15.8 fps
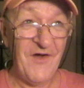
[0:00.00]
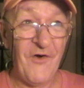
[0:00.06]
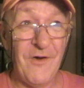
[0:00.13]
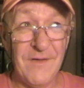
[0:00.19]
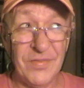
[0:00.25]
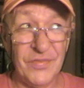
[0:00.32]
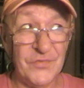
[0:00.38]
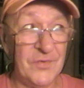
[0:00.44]

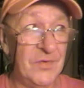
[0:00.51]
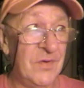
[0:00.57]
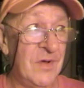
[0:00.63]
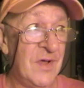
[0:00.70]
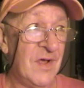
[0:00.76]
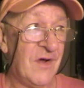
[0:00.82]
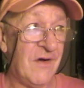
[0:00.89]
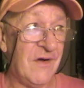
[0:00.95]
all
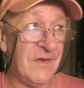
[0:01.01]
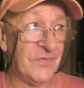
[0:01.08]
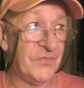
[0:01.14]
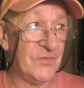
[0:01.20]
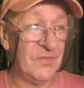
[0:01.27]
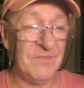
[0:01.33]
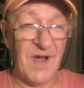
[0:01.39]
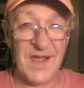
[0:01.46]

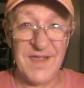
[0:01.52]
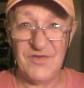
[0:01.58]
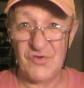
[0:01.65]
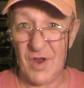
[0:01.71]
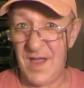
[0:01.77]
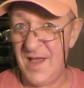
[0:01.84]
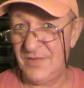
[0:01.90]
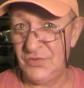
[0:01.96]
through my
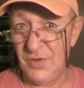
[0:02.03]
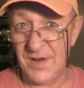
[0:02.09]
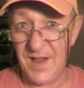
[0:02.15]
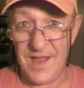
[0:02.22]
childhood,